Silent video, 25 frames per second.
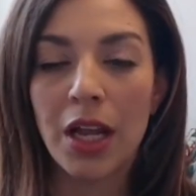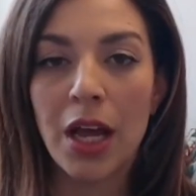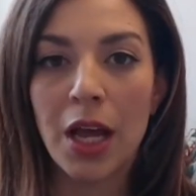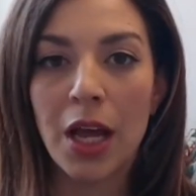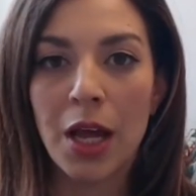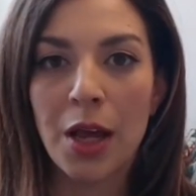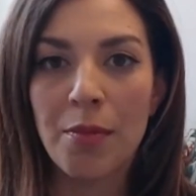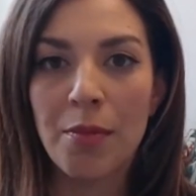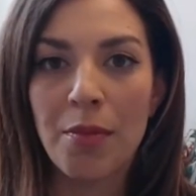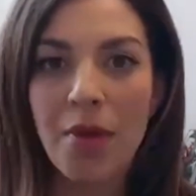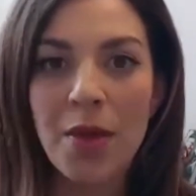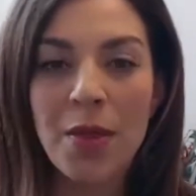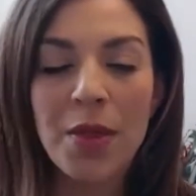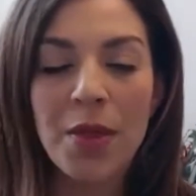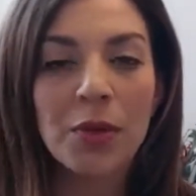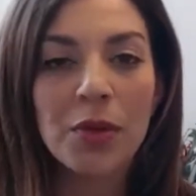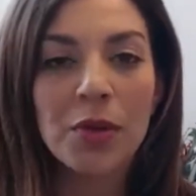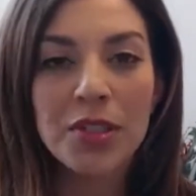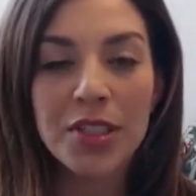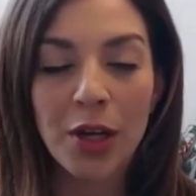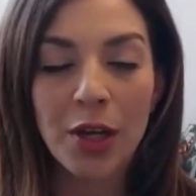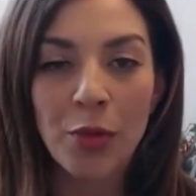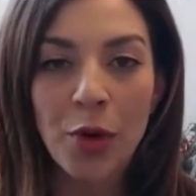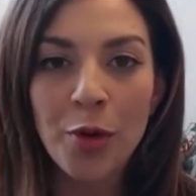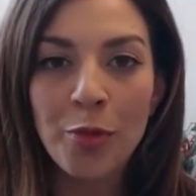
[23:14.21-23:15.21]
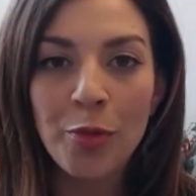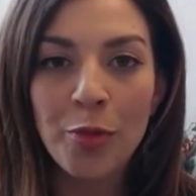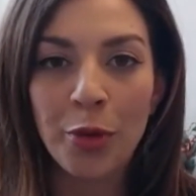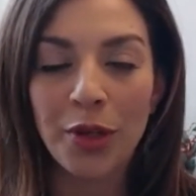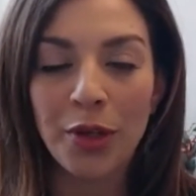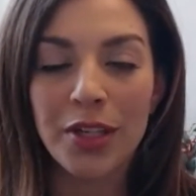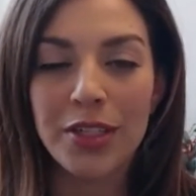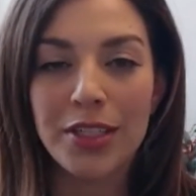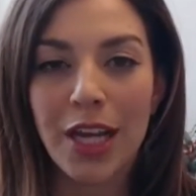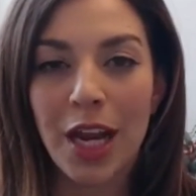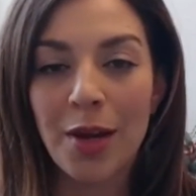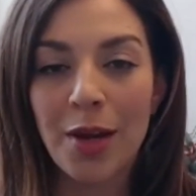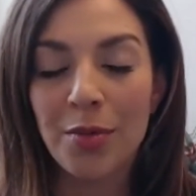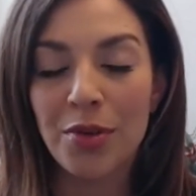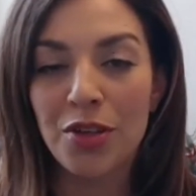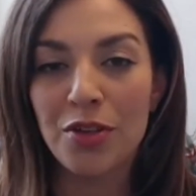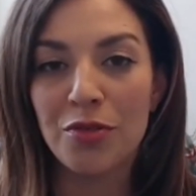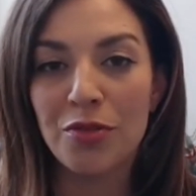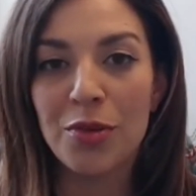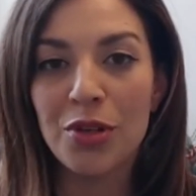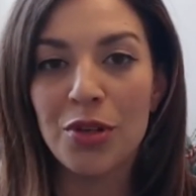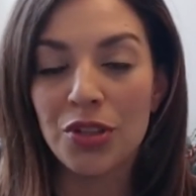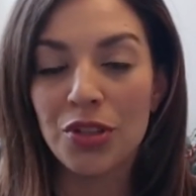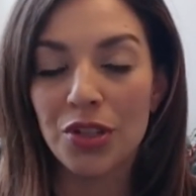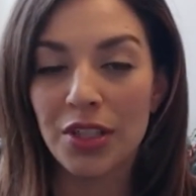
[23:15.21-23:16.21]
And there was at one point in time, and you've
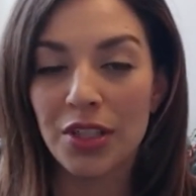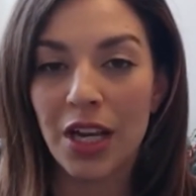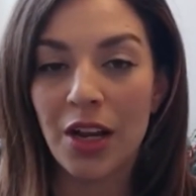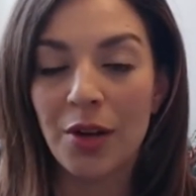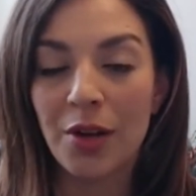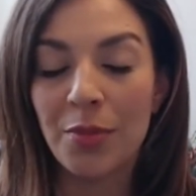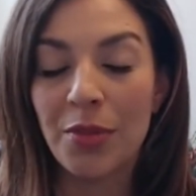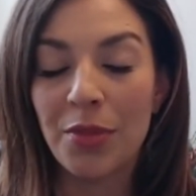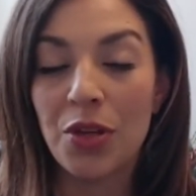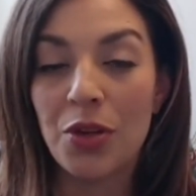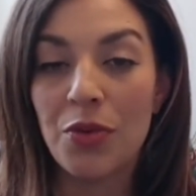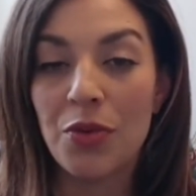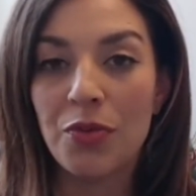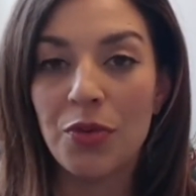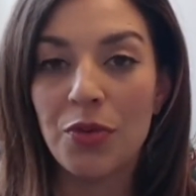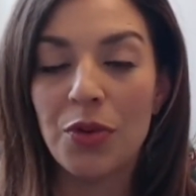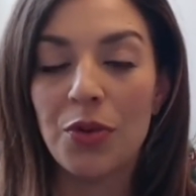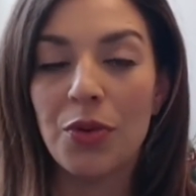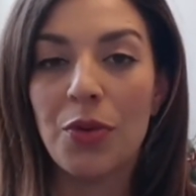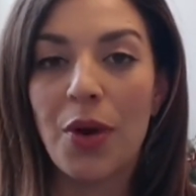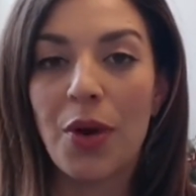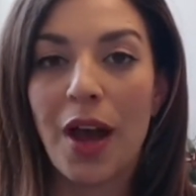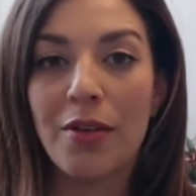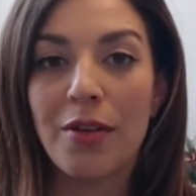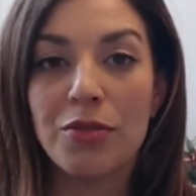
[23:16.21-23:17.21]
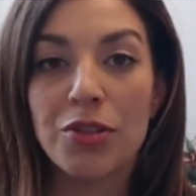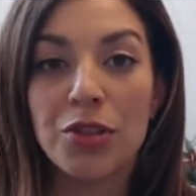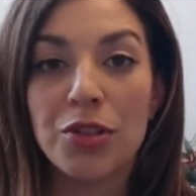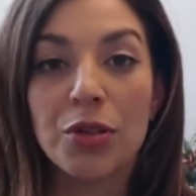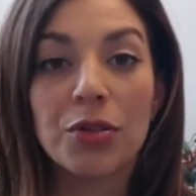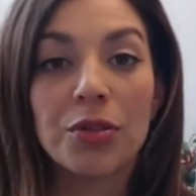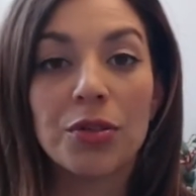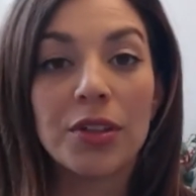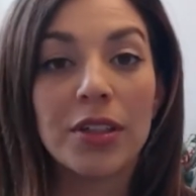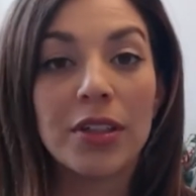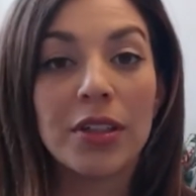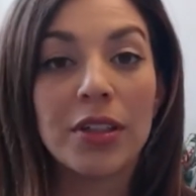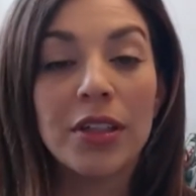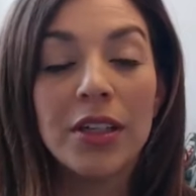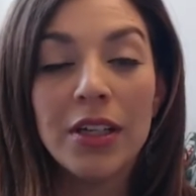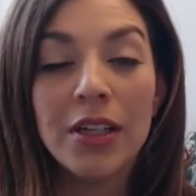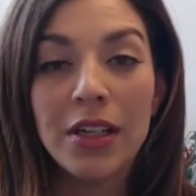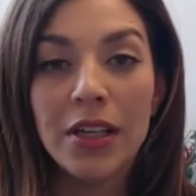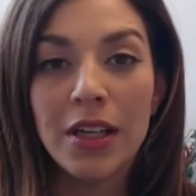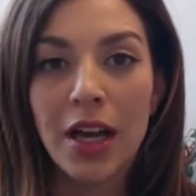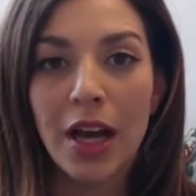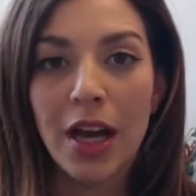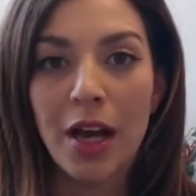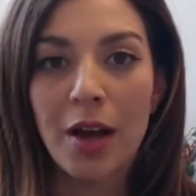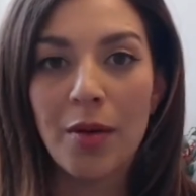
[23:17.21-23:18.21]
mentioned now, I mean, you have children,
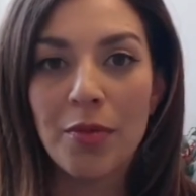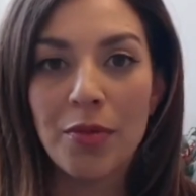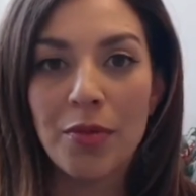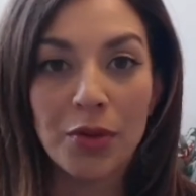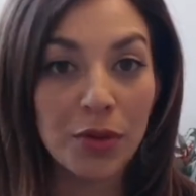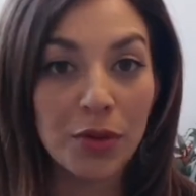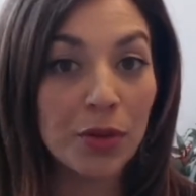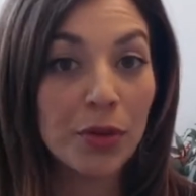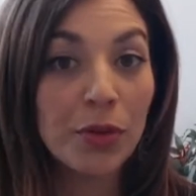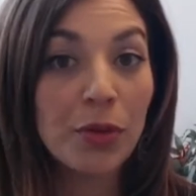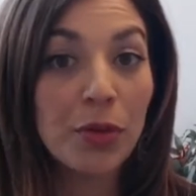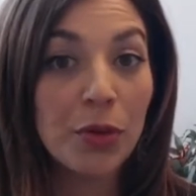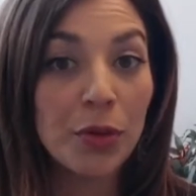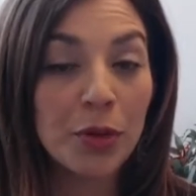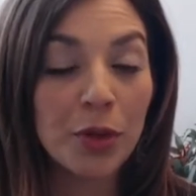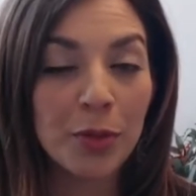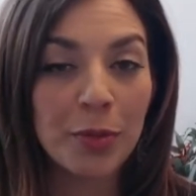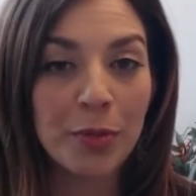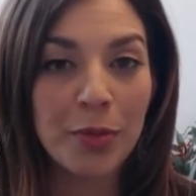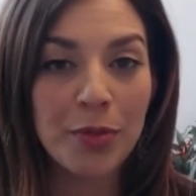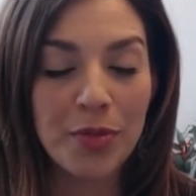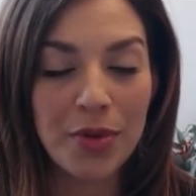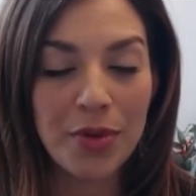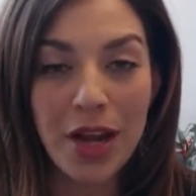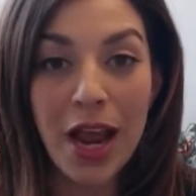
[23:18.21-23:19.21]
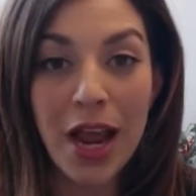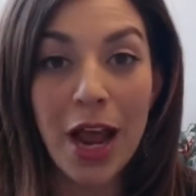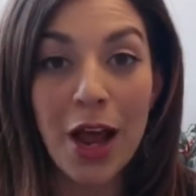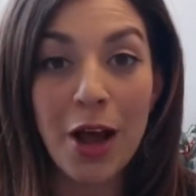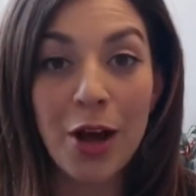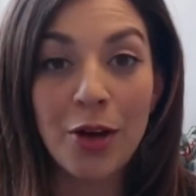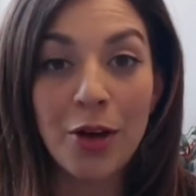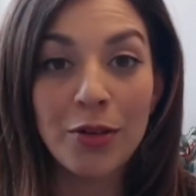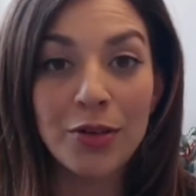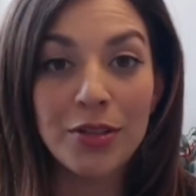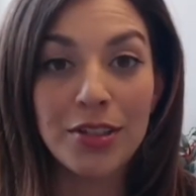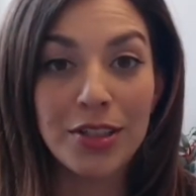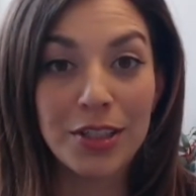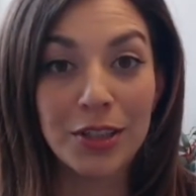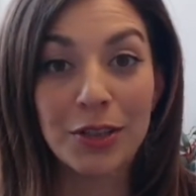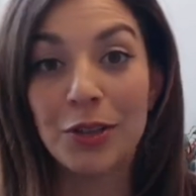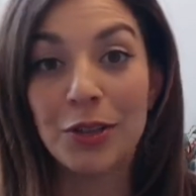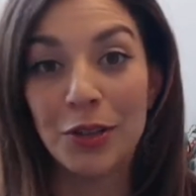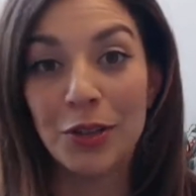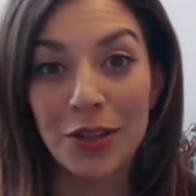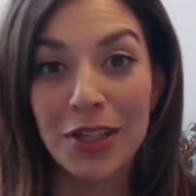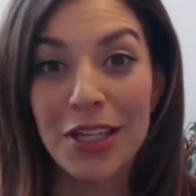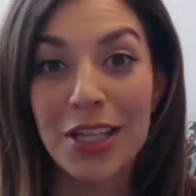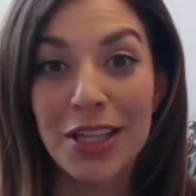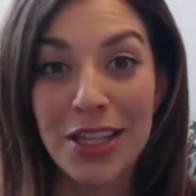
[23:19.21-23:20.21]
they're a little older now,
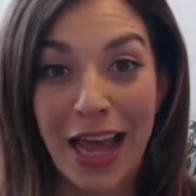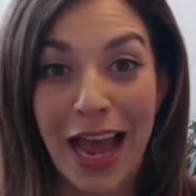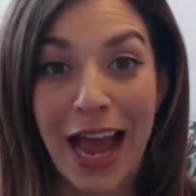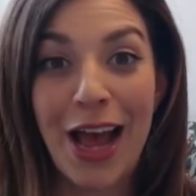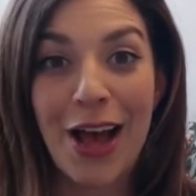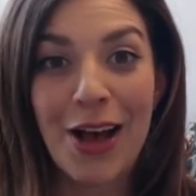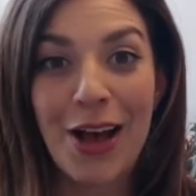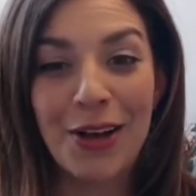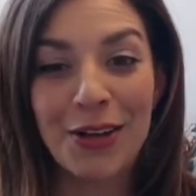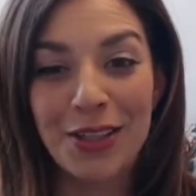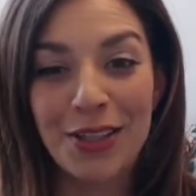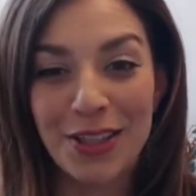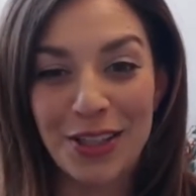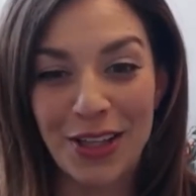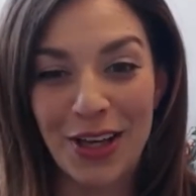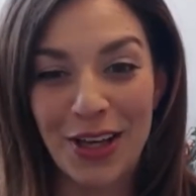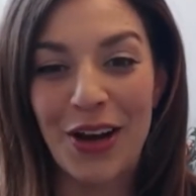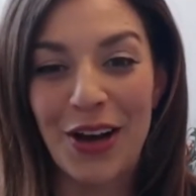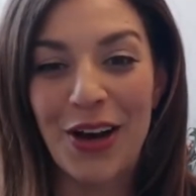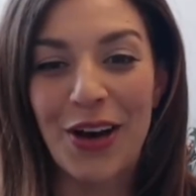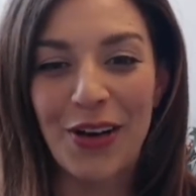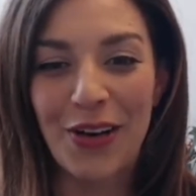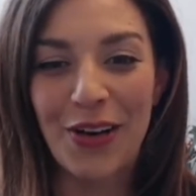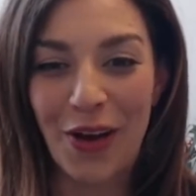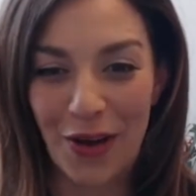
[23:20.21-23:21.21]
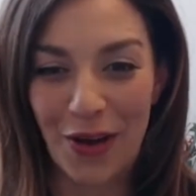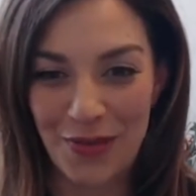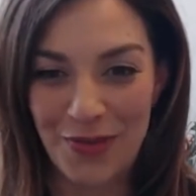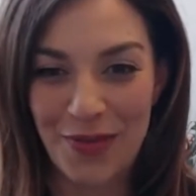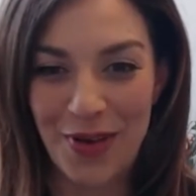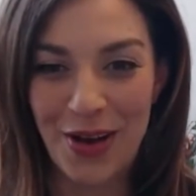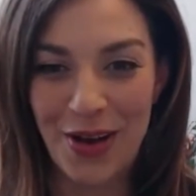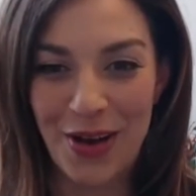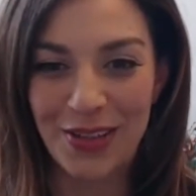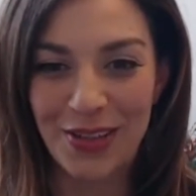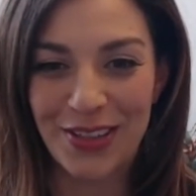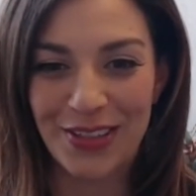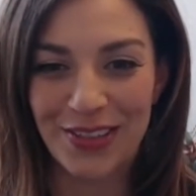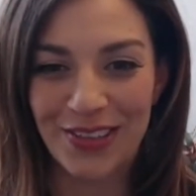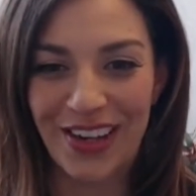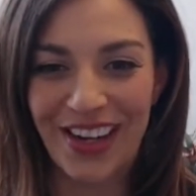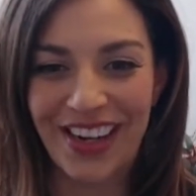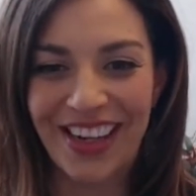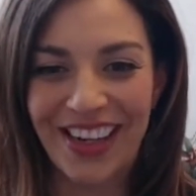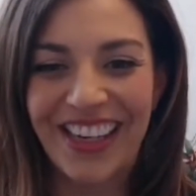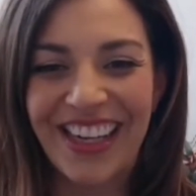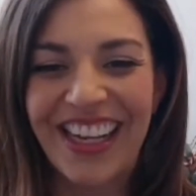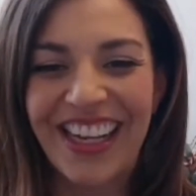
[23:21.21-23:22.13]
still in the house, though, almost, right?